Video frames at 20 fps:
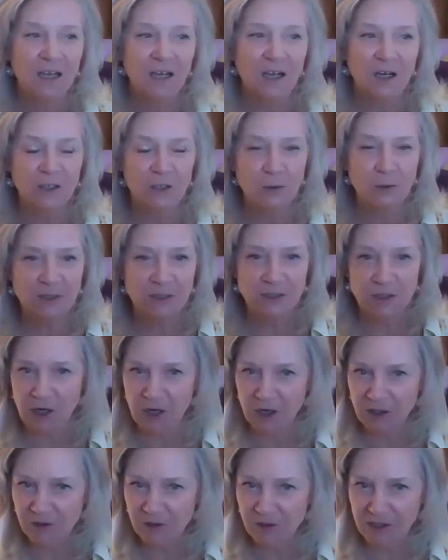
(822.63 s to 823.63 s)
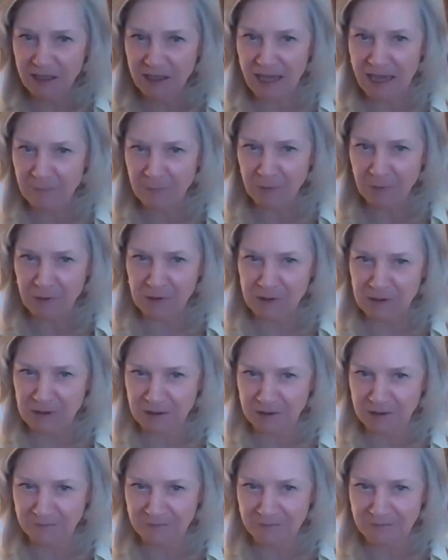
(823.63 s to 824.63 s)
Are you a dog or a cat
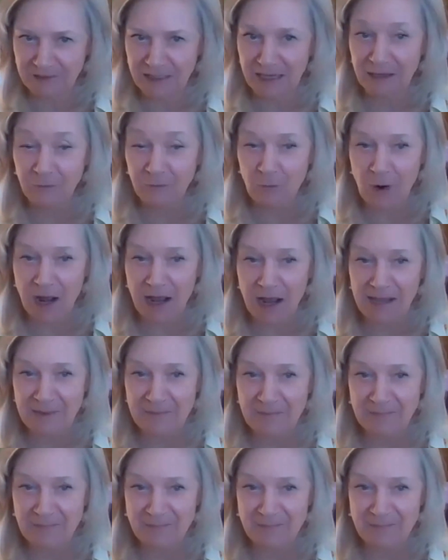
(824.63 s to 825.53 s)
person, and why?